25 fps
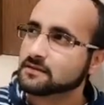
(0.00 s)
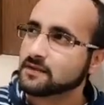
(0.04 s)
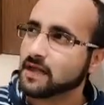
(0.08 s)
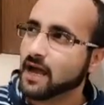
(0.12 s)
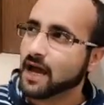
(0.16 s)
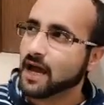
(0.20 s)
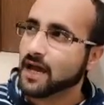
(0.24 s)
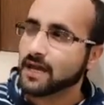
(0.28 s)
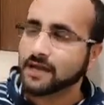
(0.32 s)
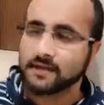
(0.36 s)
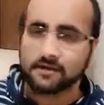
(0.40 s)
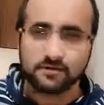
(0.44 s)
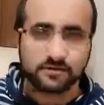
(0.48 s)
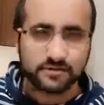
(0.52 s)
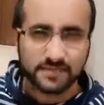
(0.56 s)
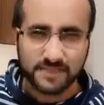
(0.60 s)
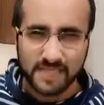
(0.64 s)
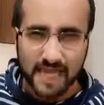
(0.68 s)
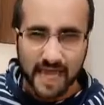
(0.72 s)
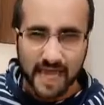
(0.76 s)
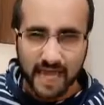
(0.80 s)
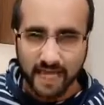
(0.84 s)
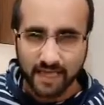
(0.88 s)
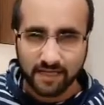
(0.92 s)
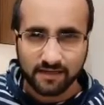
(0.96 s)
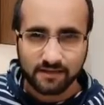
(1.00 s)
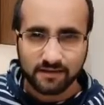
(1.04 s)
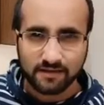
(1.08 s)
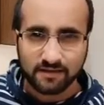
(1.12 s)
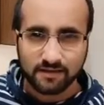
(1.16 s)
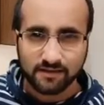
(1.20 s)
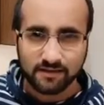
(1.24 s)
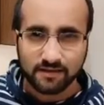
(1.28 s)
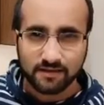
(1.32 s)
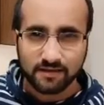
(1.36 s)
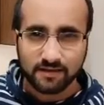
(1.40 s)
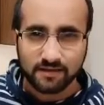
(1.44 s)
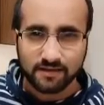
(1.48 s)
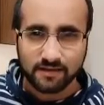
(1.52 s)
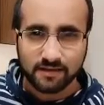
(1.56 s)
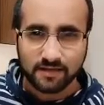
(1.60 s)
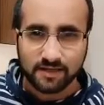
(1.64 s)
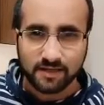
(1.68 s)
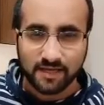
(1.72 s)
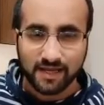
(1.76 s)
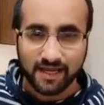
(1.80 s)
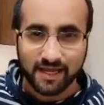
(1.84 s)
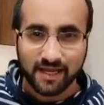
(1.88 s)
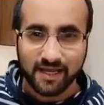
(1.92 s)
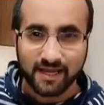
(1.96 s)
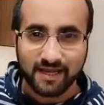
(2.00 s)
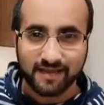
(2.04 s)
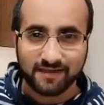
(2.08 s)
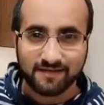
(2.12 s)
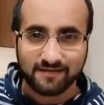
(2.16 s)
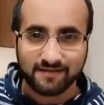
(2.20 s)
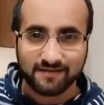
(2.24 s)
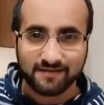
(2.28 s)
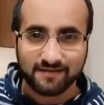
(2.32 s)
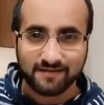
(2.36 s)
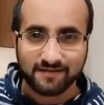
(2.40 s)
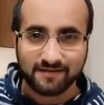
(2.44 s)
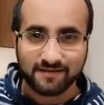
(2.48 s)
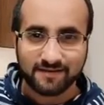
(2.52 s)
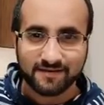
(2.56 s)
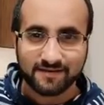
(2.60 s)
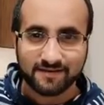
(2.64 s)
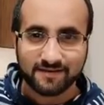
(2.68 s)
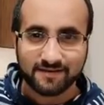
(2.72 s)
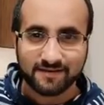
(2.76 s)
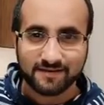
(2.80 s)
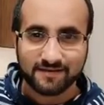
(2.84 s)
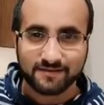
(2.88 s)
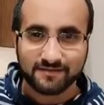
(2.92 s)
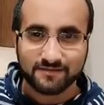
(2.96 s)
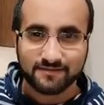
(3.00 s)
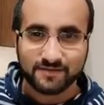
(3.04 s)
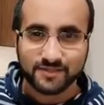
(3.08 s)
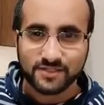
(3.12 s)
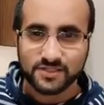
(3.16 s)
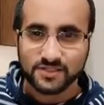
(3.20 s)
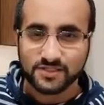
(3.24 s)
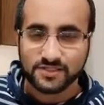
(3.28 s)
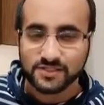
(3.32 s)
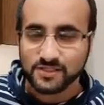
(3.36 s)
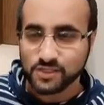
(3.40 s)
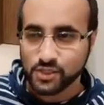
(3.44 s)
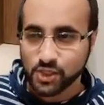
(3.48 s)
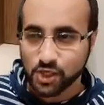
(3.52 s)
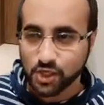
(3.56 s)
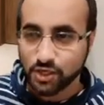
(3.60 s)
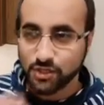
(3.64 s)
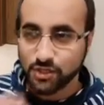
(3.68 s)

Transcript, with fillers: nine or ten, and she